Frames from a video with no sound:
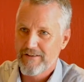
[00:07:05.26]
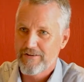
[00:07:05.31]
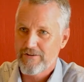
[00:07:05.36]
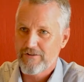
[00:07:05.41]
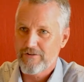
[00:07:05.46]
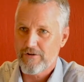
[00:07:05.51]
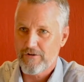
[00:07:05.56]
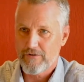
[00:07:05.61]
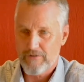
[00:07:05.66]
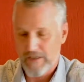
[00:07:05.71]

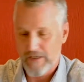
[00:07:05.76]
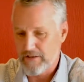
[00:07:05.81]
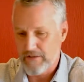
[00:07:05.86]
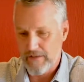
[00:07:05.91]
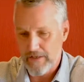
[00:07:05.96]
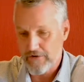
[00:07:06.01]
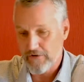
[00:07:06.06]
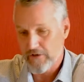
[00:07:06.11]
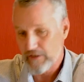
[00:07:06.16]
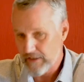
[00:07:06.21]
So
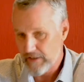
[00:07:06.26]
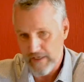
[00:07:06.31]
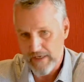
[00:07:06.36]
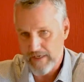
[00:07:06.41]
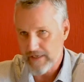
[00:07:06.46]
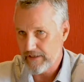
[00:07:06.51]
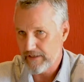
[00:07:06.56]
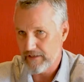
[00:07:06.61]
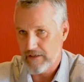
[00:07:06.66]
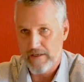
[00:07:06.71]
they
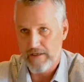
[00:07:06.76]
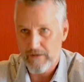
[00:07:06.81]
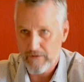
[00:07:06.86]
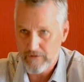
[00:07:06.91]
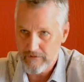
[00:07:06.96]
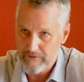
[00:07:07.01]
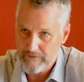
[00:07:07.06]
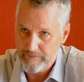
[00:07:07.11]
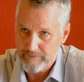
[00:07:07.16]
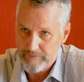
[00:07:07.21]
clean it
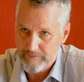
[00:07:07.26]
out.